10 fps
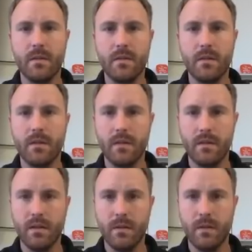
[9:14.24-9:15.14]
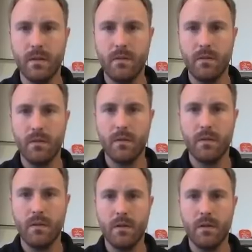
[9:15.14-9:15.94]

Nobody speaks.